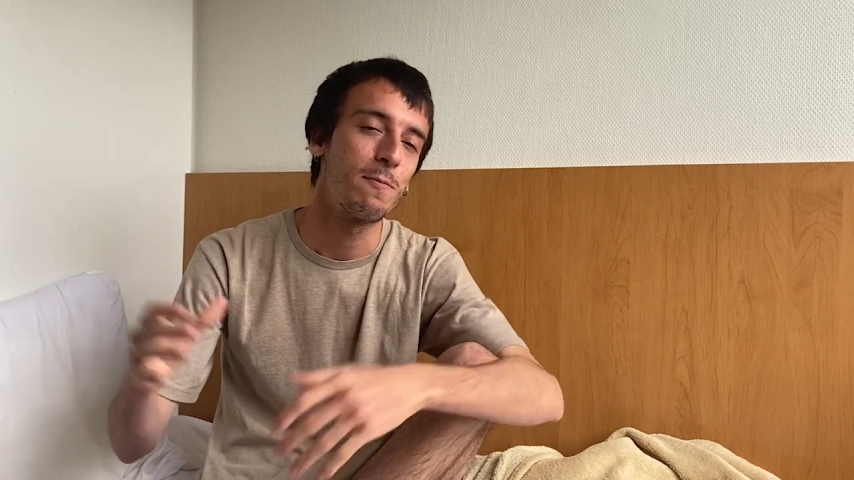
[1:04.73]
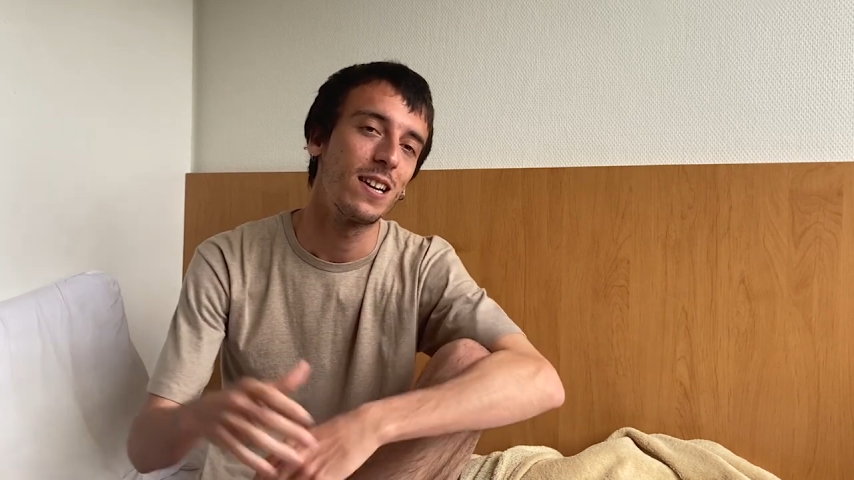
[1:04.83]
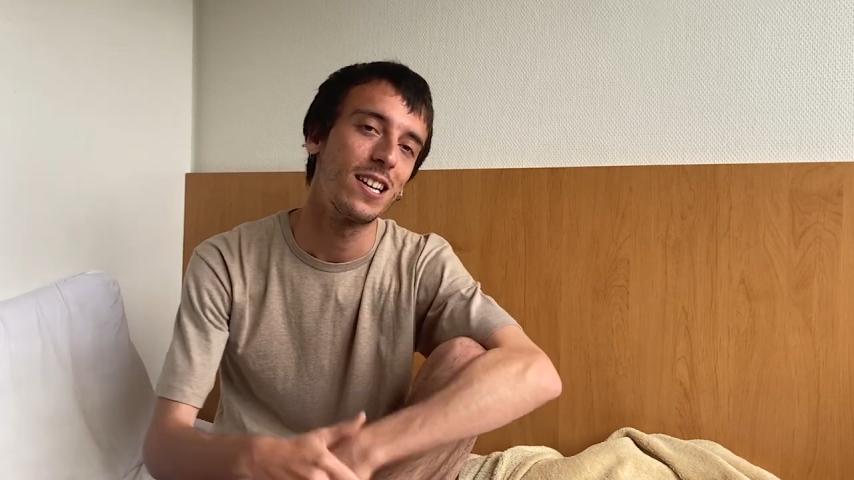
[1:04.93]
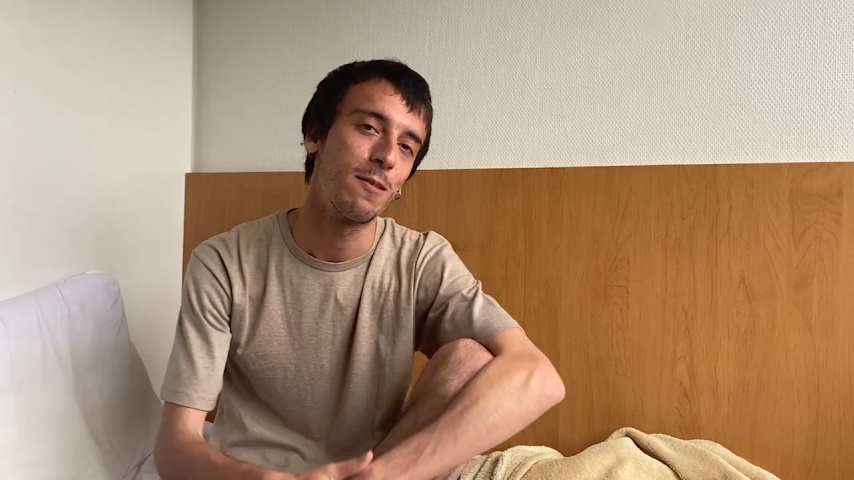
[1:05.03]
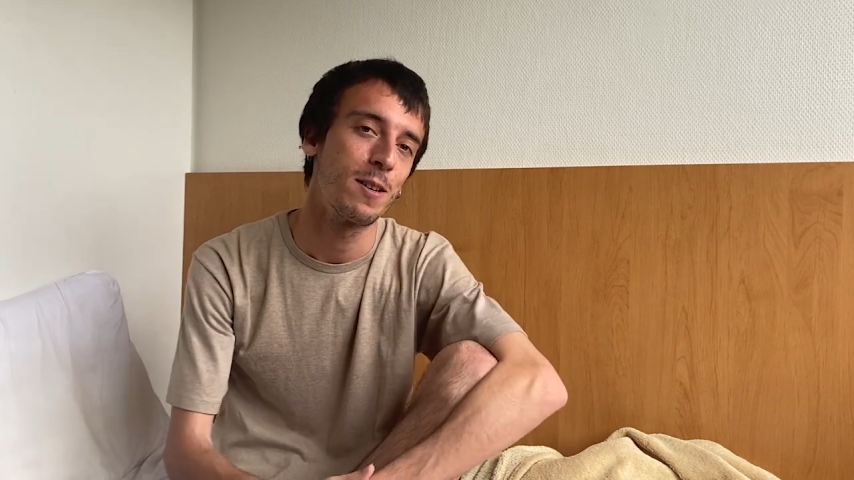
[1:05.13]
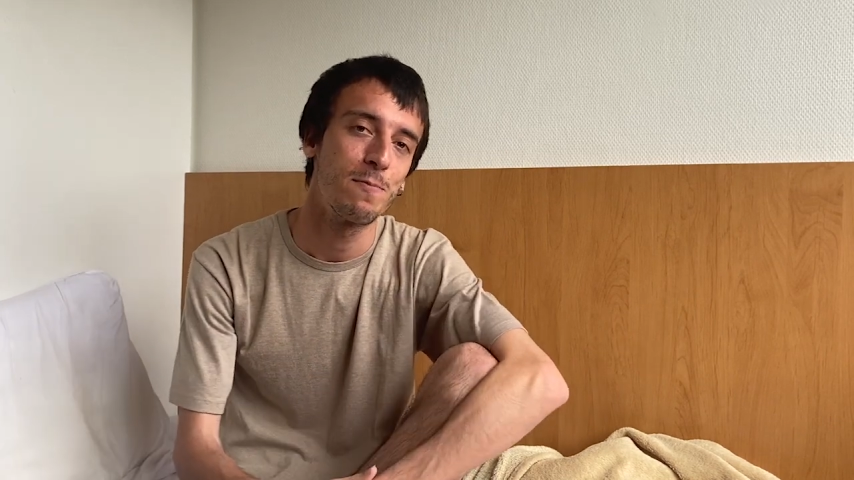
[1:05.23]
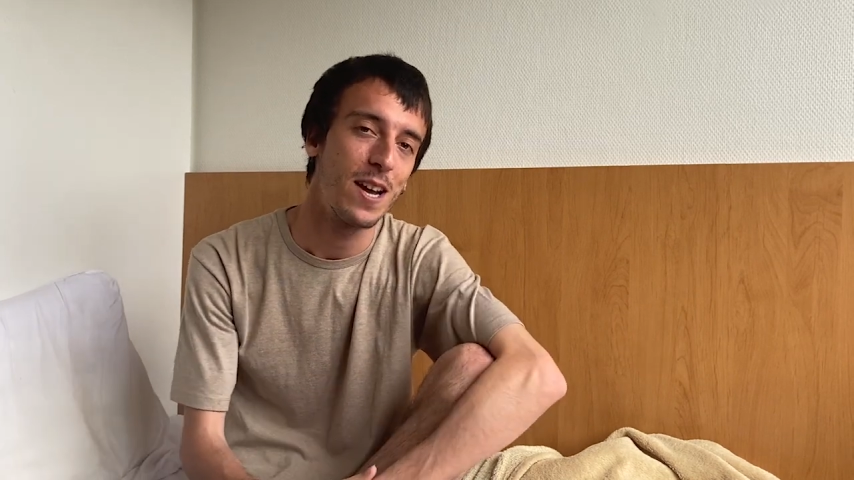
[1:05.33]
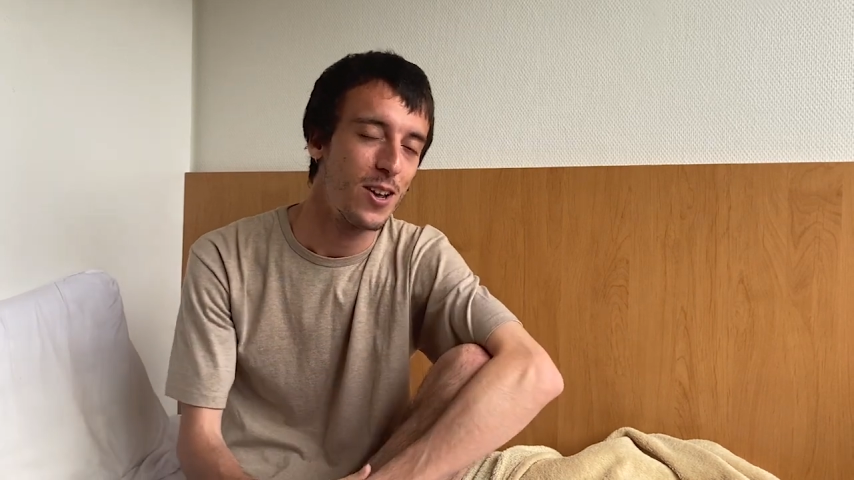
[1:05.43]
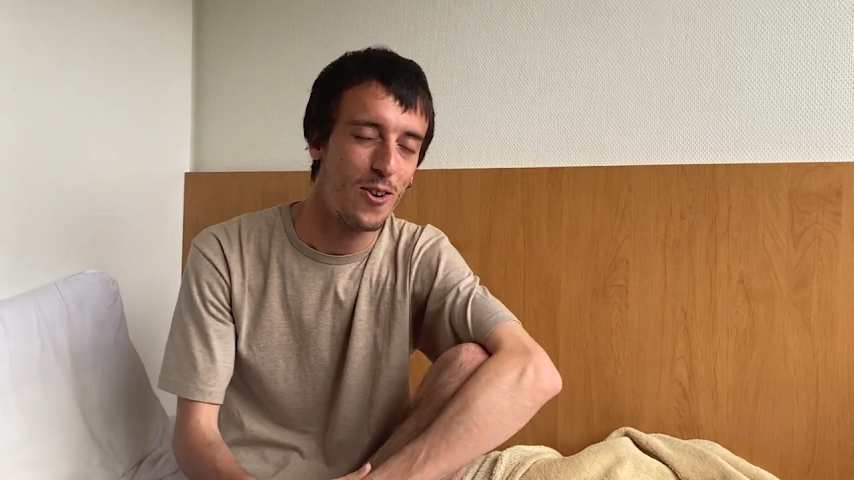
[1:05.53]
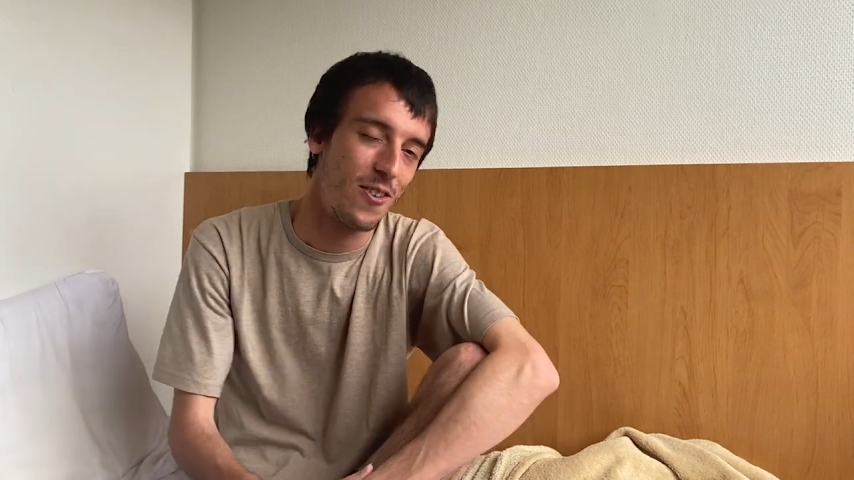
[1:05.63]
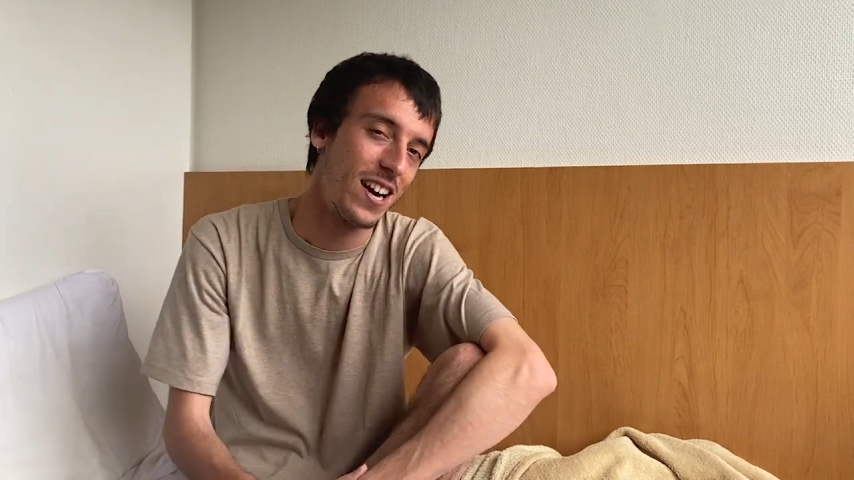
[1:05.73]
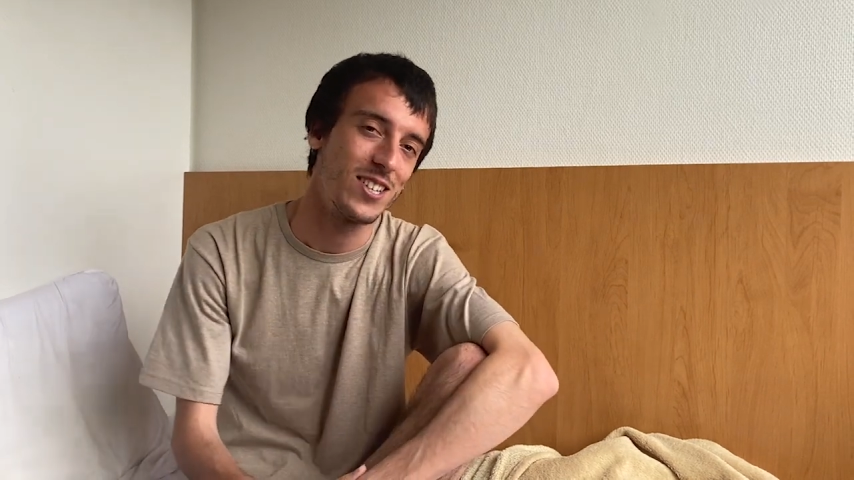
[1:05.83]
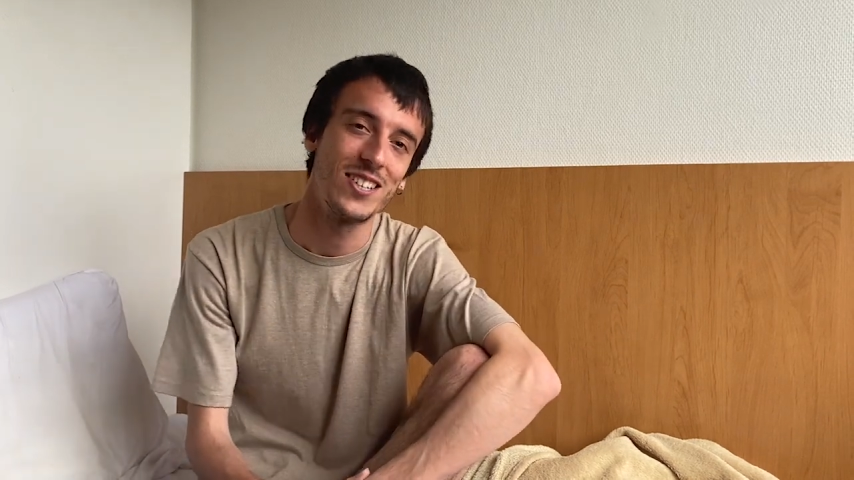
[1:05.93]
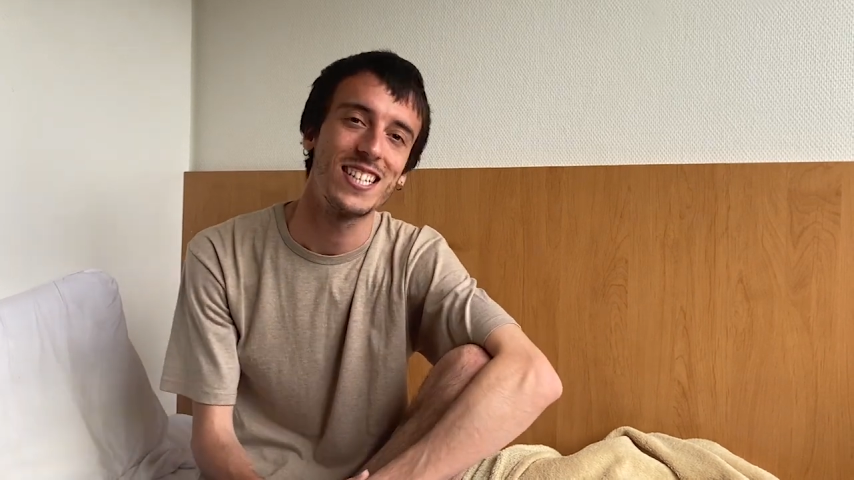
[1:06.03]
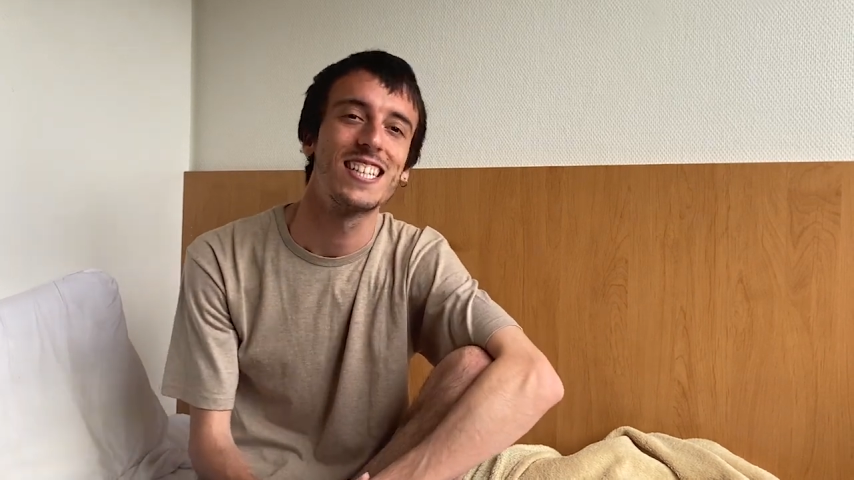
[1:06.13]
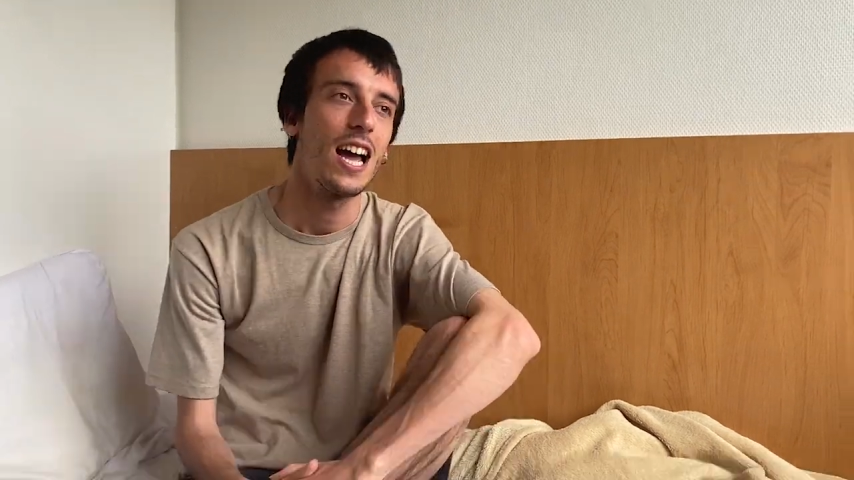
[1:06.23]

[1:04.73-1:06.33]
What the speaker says: a little bit my horizons.